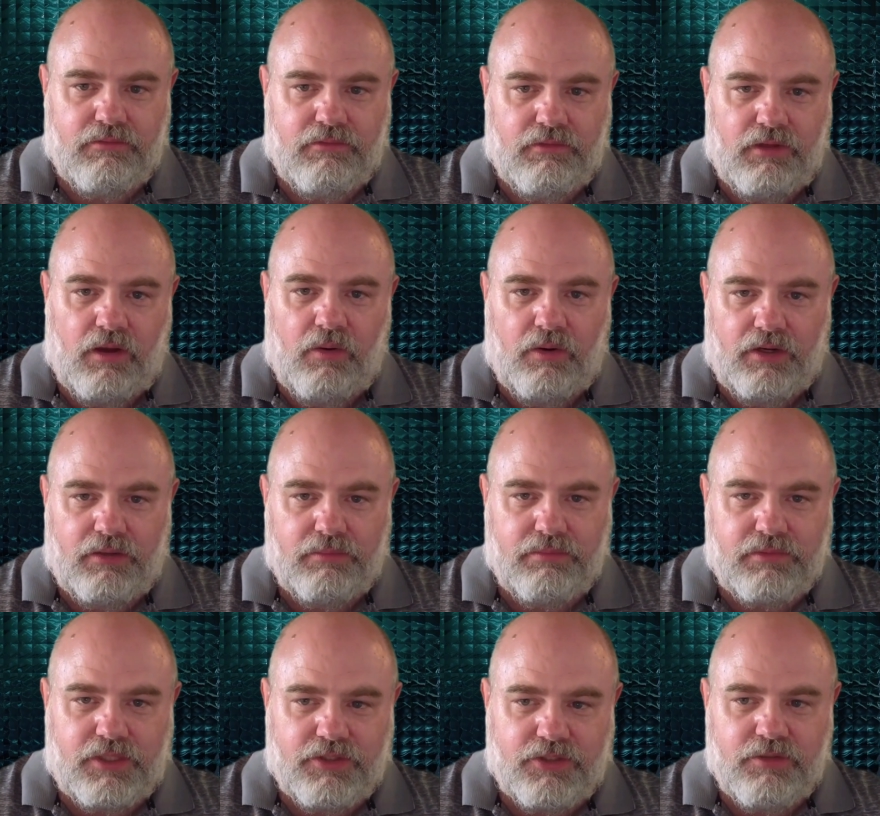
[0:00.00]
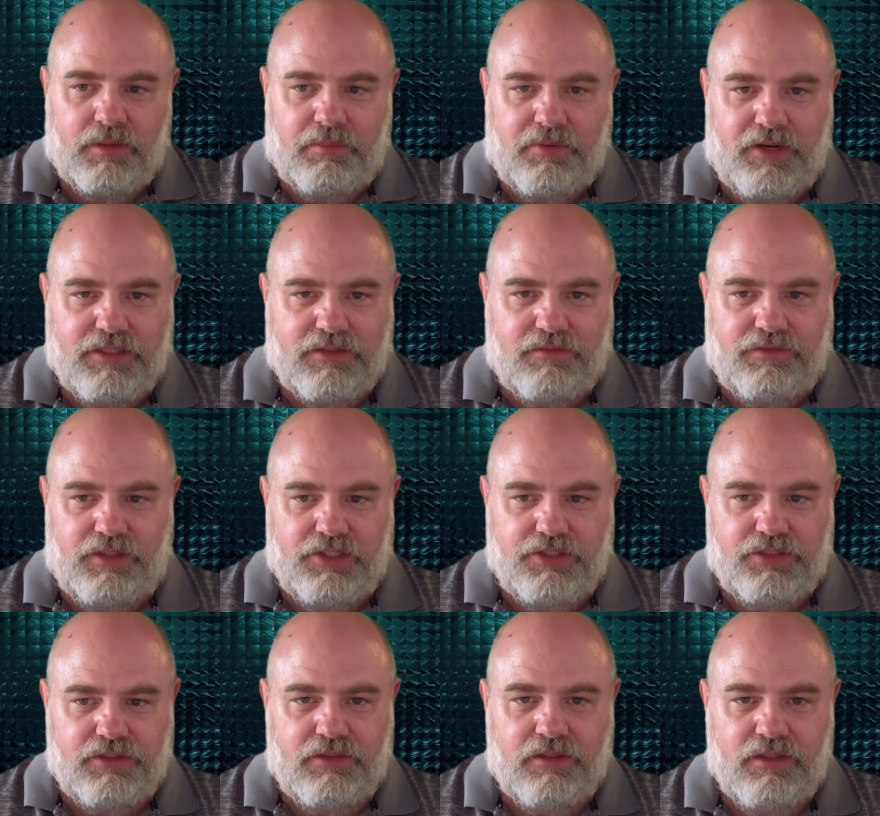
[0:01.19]
lower consumer price
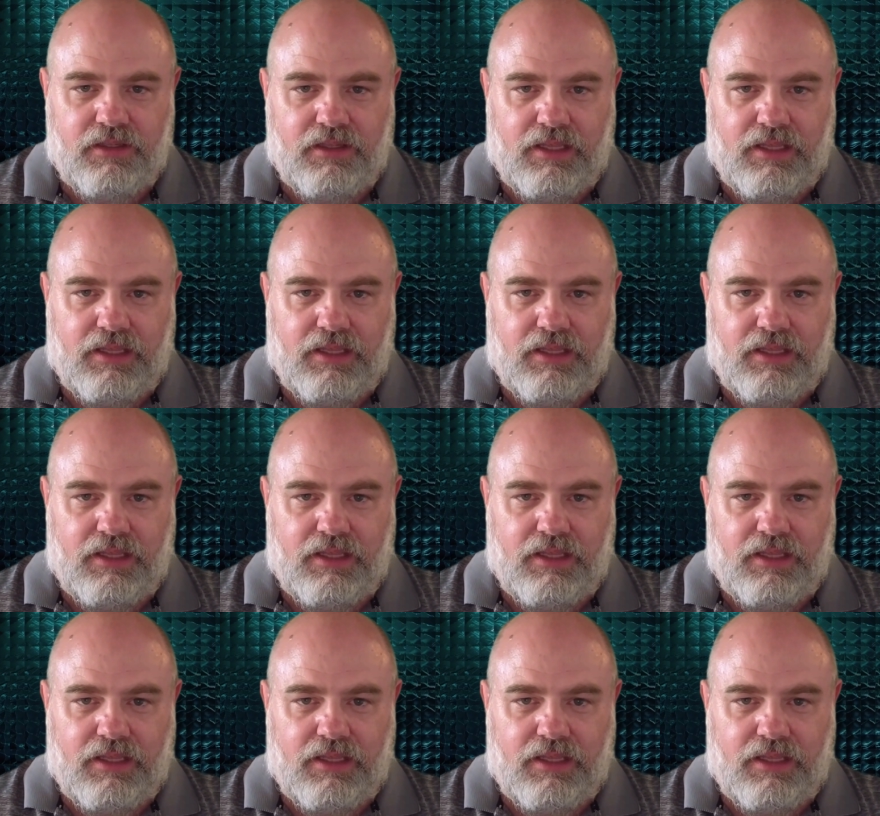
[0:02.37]
inflation